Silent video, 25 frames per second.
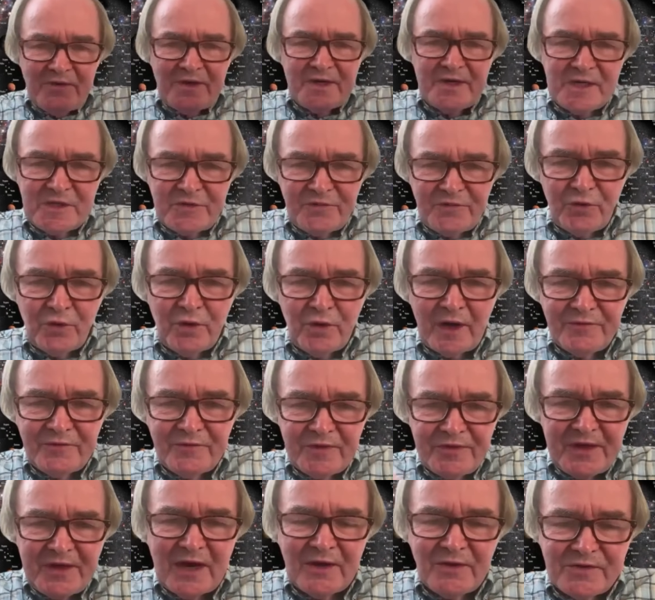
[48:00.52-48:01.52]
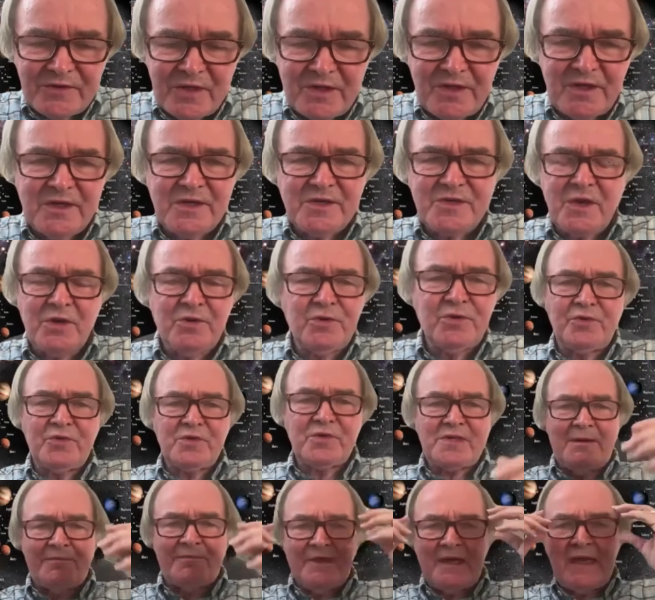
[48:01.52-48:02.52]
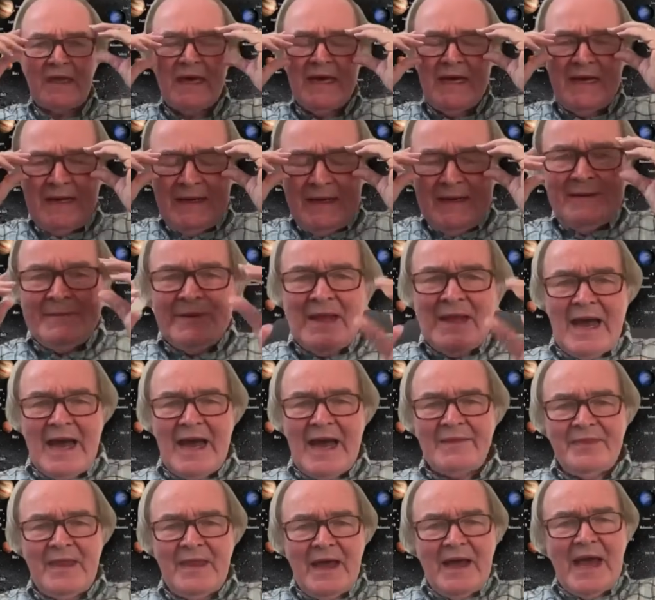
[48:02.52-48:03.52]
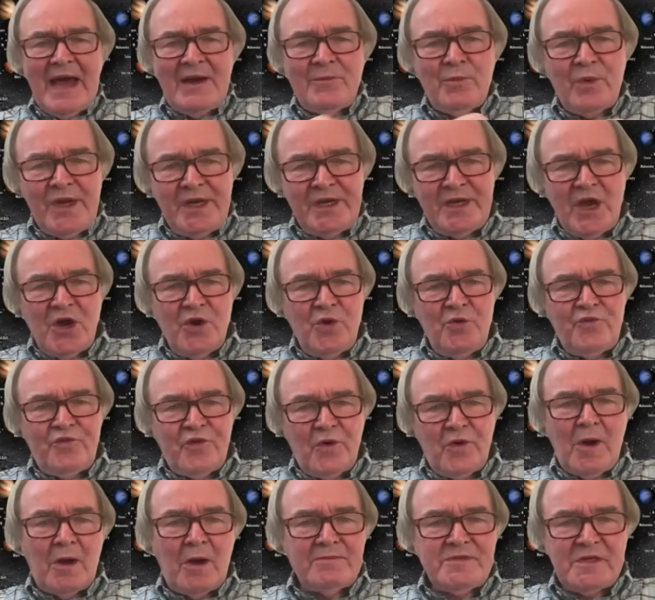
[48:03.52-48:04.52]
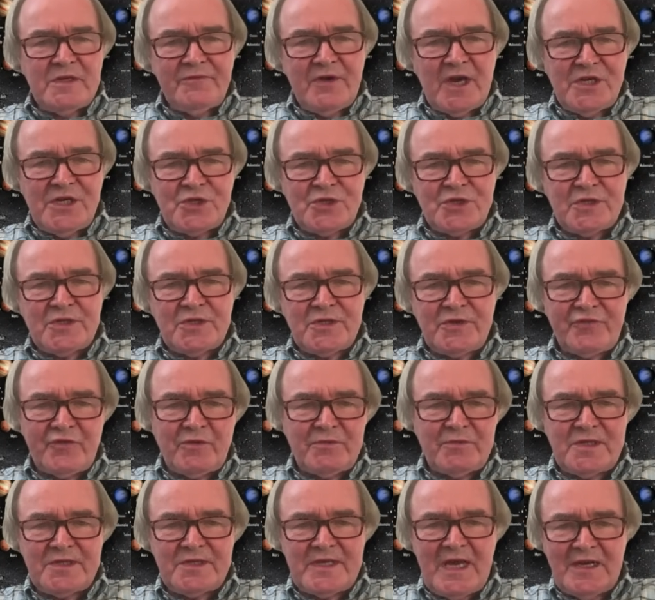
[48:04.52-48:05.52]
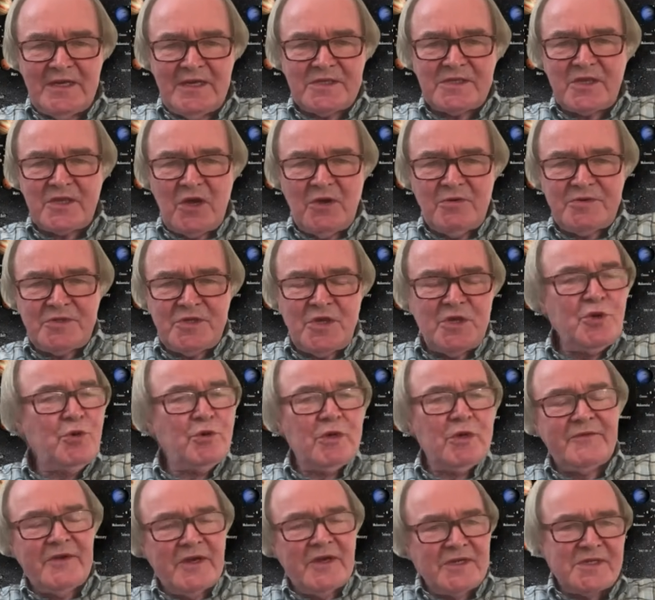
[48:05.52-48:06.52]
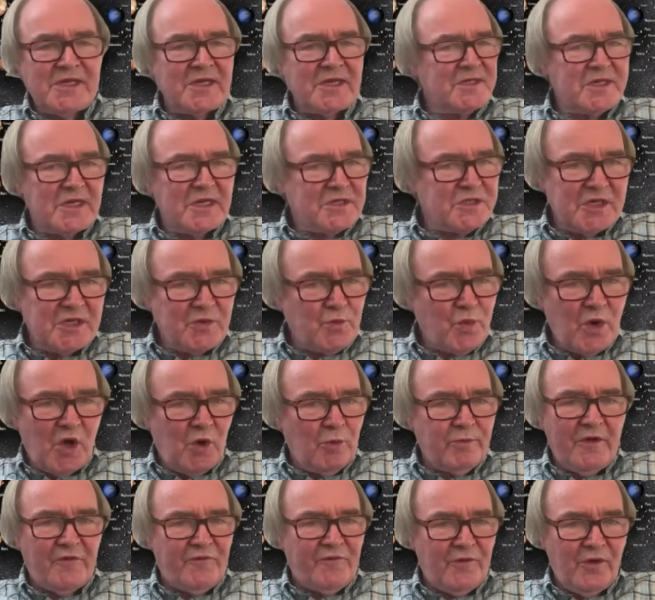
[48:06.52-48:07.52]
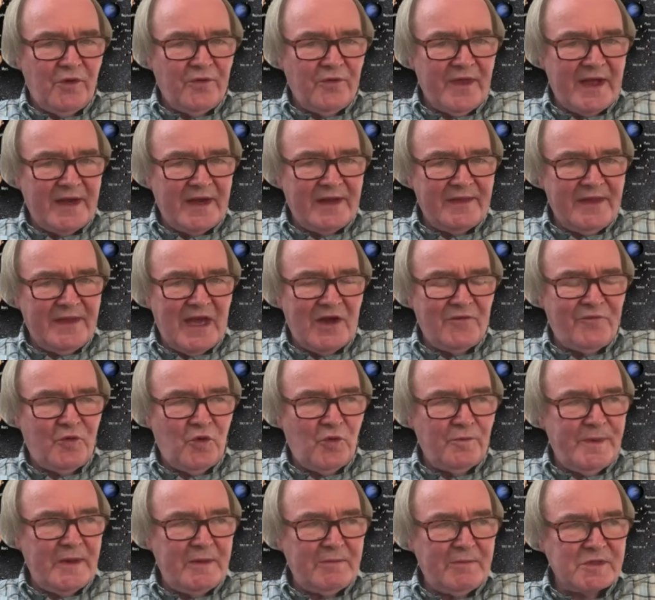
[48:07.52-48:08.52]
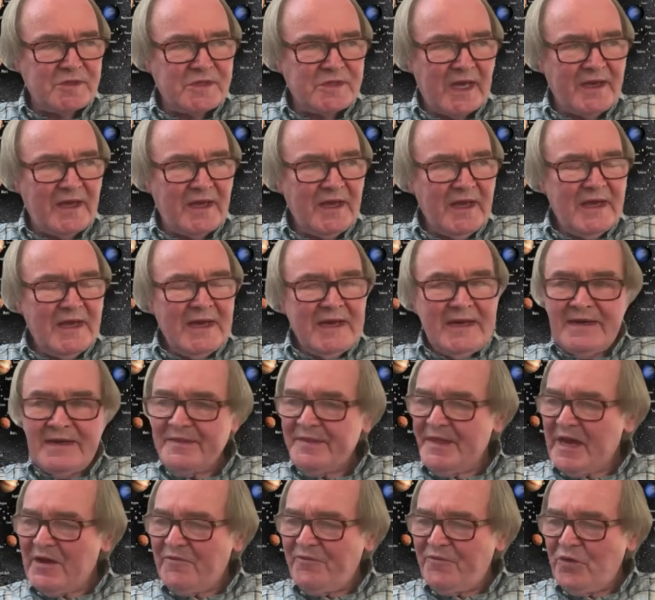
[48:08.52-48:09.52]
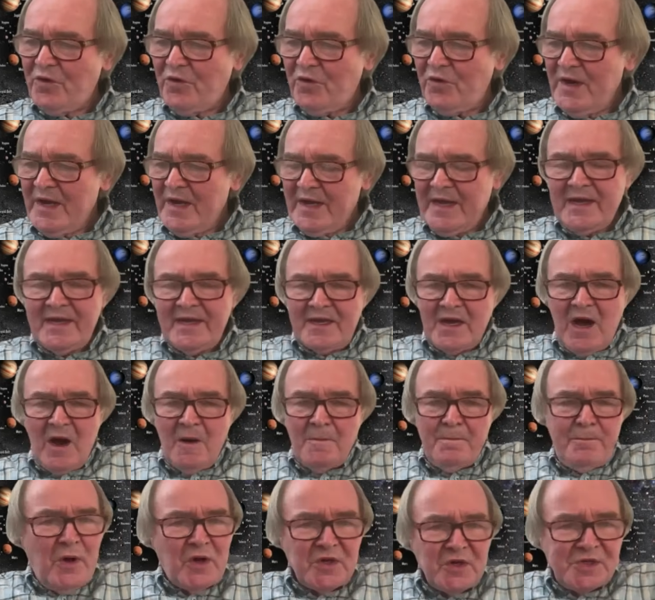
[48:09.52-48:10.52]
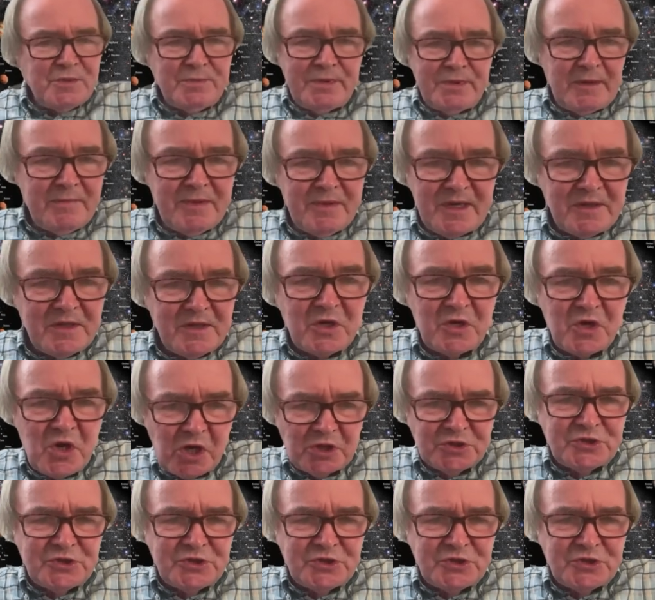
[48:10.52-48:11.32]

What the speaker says: it is, 400,000 years old or something. And we know from observations from telescopes, the universe existed well before then. And therefore, people say, therefore, it can't possibly be that